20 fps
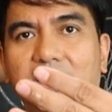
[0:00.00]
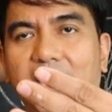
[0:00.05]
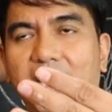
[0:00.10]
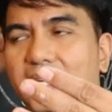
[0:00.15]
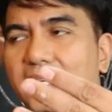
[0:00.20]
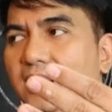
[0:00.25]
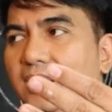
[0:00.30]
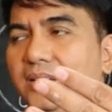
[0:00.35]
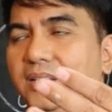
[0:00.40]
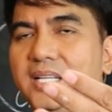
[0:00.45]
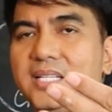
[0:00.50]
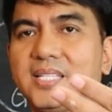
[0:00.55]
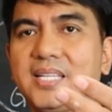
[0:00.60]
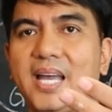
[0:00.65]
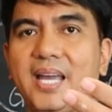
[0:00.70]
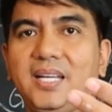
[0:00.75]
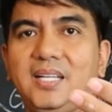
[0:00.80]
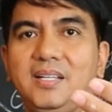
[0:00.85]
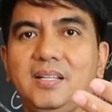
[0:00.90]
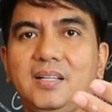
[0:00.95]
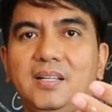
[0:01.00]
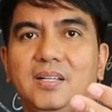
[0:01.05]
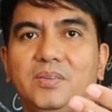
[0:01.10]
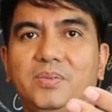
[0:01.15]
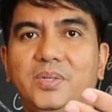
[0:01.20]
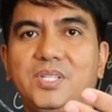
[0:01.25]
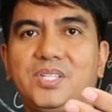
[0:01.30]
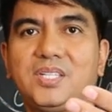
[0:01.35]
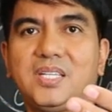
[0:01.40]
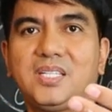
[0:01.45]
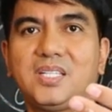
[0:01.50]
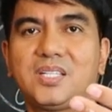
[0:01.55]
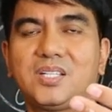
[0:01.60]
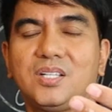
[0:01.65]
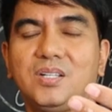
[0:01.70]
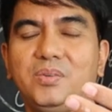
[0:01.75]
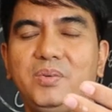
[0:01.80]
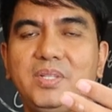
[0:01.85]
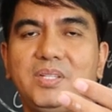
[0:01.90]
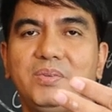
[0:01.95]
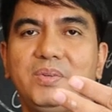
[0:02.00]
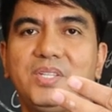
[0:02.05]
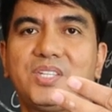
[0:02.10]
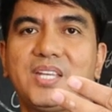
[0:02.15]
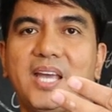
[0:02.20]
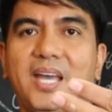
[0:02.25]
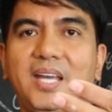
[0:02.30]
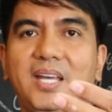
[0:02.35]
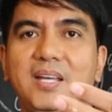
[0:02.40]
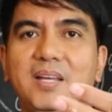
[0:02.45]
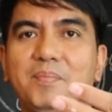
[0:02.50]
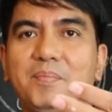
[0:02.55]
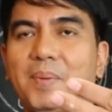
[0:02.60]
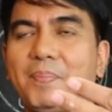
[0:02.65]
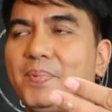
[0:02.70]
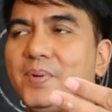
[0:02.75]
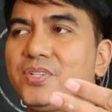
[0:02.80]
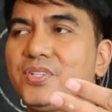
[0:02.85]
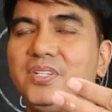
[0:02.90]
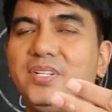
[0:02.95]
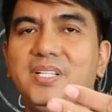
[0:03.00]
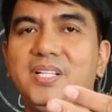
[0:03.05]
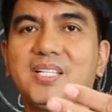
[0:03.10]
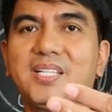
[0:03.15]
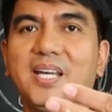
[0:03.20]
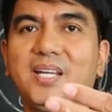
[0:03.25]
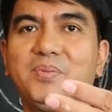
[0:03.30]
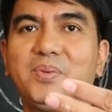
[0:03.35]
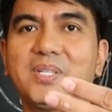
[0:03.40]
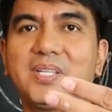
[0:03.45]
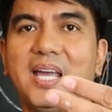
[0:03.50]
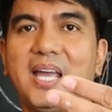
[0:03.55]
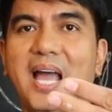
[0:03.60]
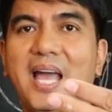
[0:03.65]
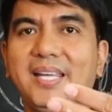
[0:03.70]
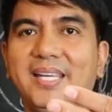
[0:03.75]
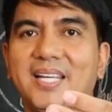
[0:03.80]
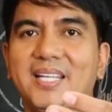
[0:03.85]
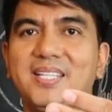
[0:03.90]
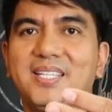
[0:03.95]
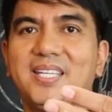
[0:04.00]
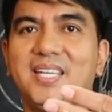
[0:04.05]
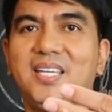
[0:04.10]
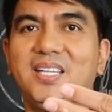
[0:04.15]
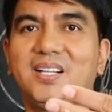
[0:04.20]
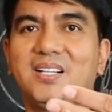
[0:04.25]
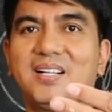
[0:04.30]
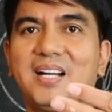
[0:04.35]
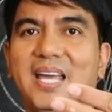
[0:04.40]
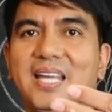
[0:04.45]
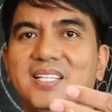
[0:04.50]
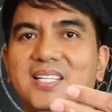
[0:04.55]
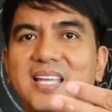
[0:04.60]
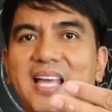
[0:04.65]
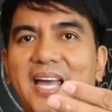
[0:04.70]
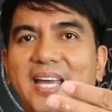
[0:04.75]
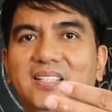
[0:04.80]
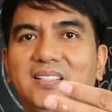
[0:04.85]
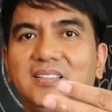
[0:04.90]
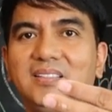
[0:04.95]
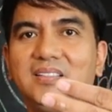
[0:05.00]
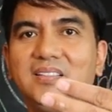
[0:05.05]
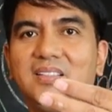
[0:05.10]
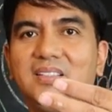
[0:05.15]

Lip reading: And on this side would say, a person on this side would say, I can see your right side.